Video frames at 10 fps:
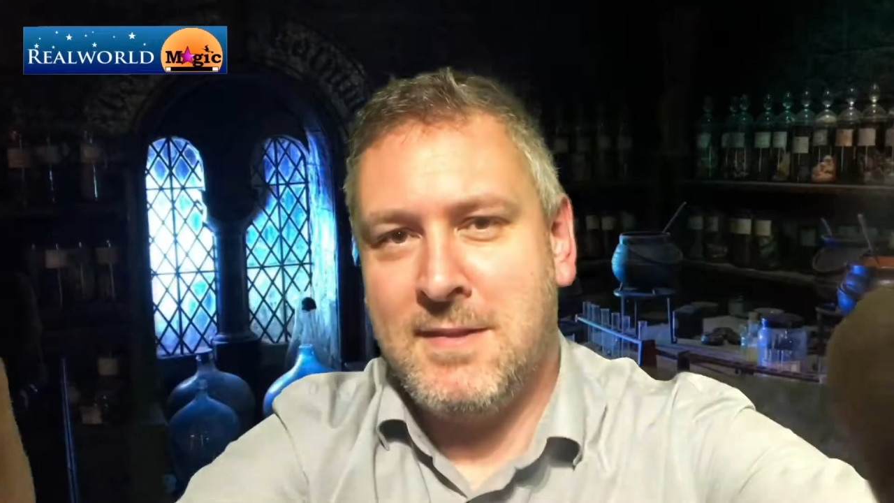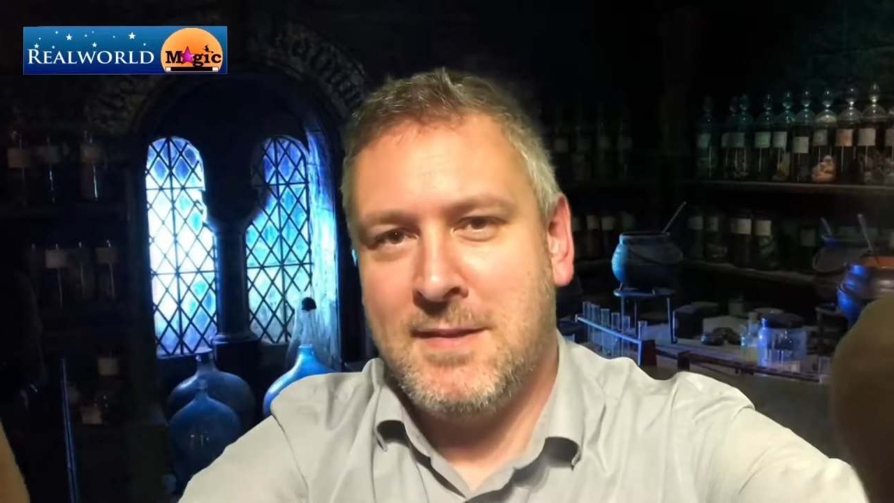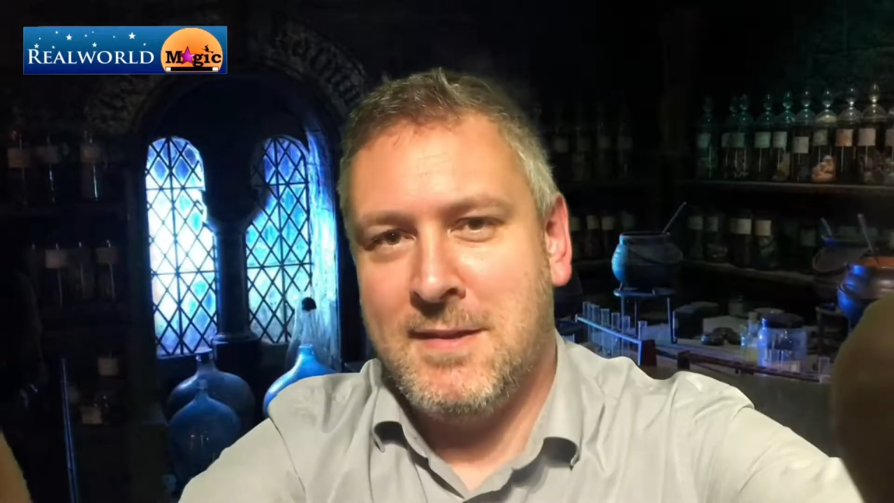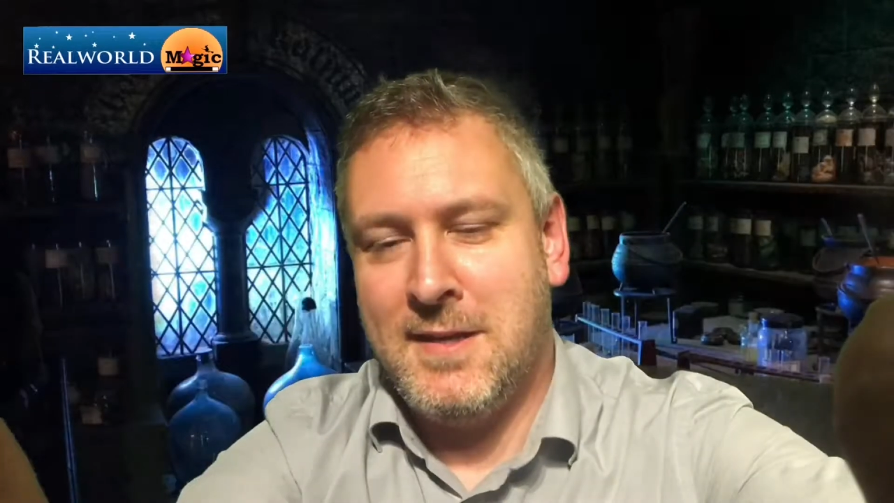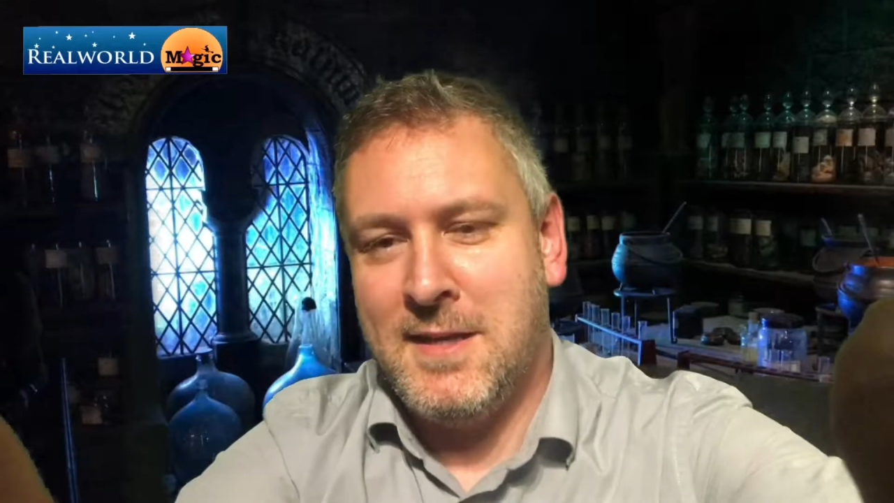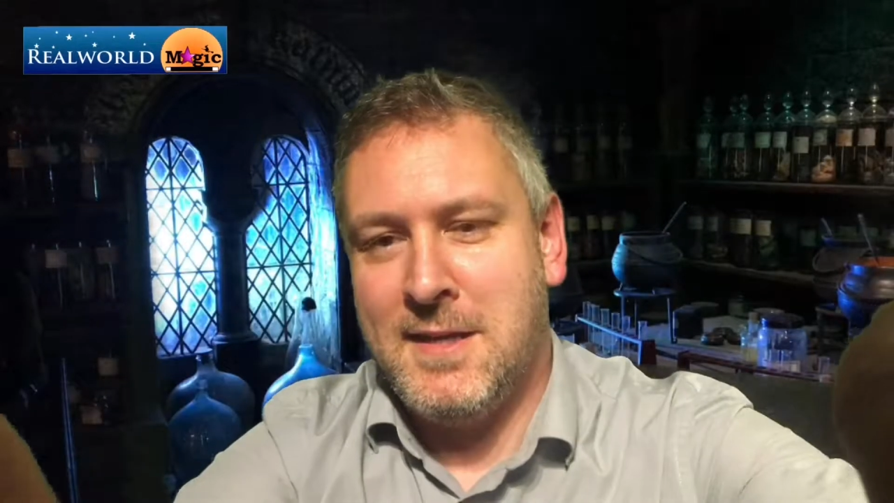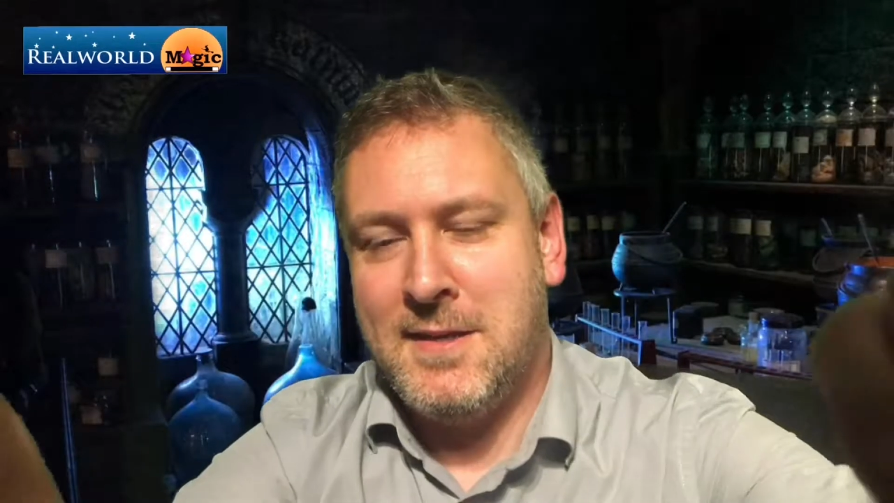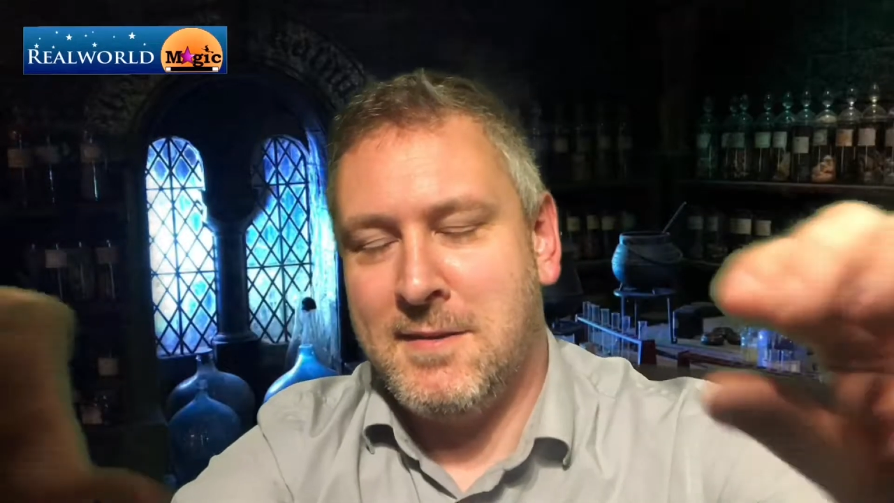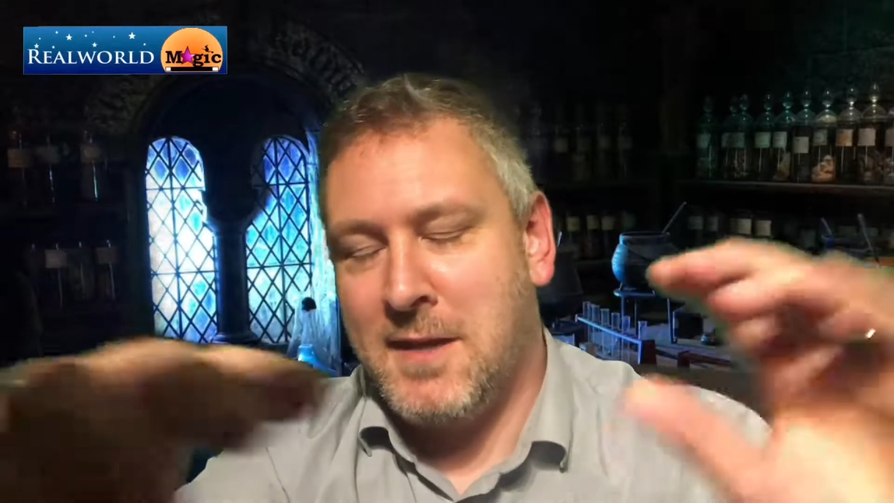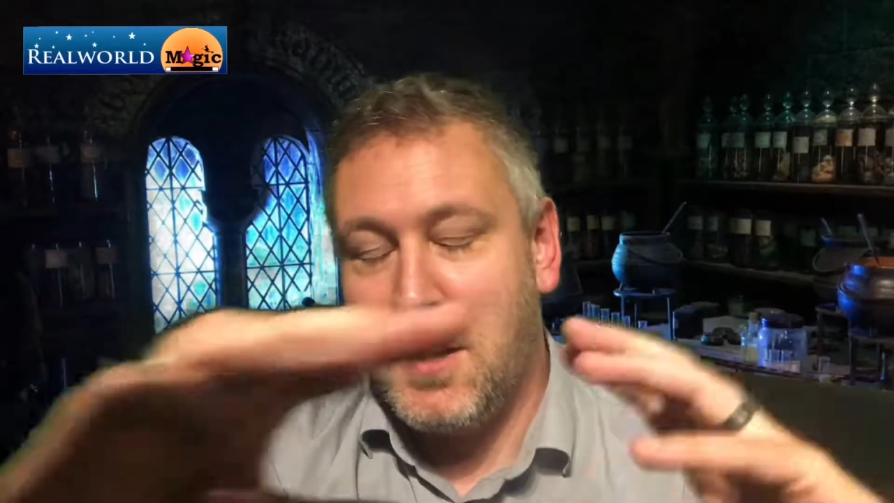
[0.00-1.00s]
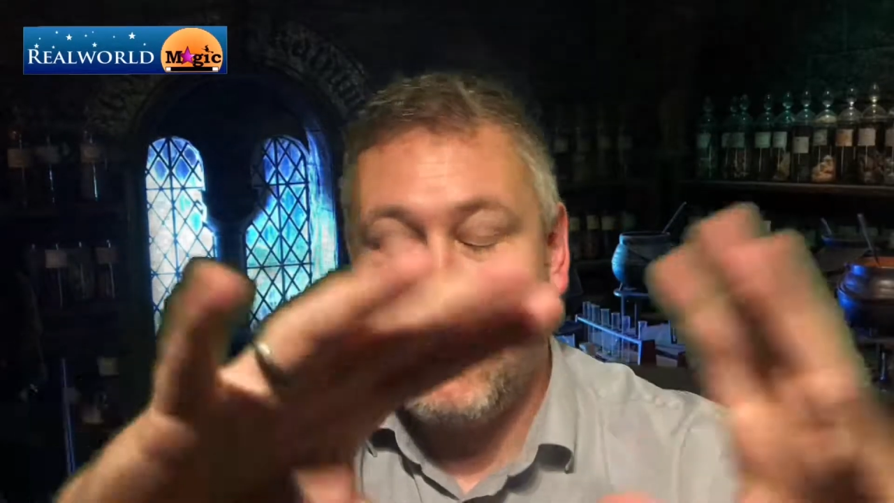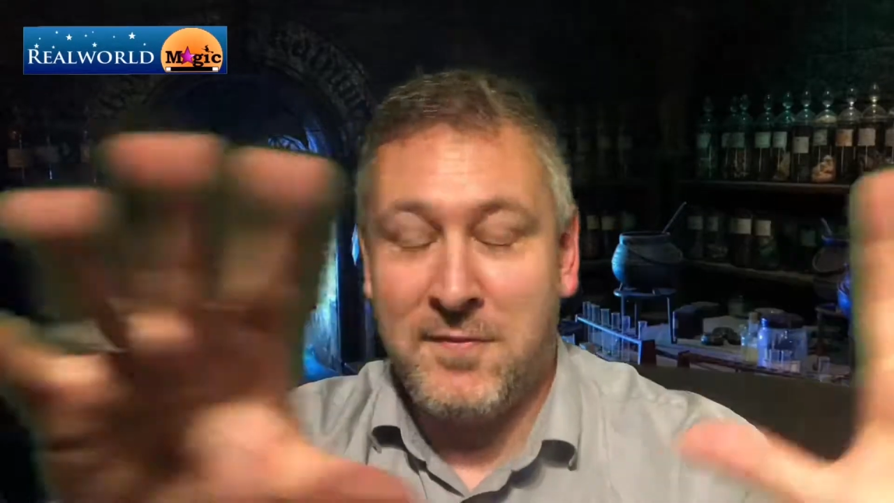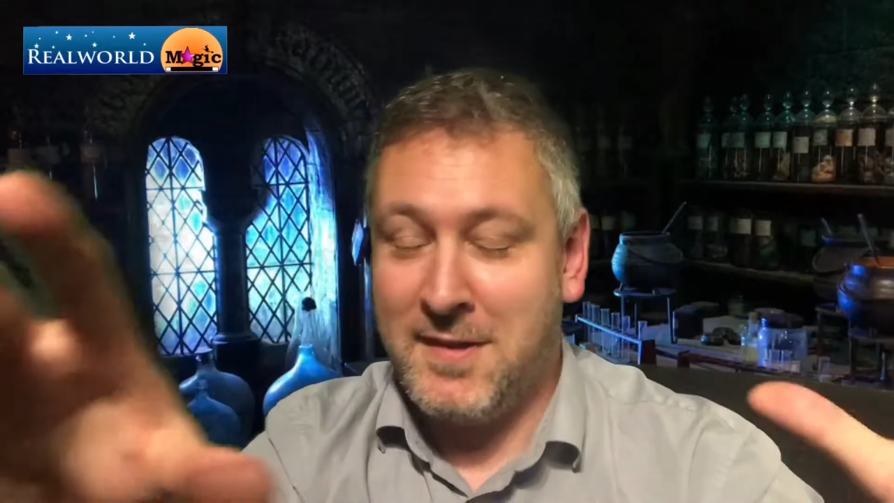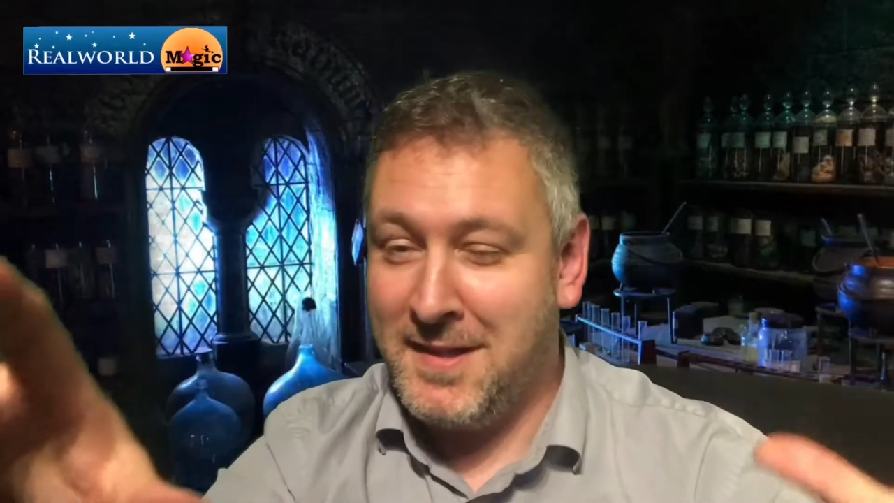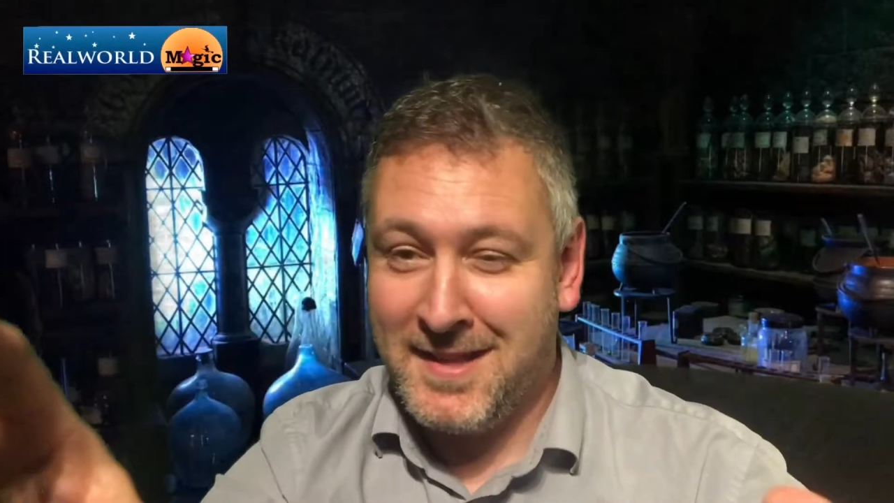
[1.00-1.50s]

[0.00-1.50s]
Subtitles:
Hopefully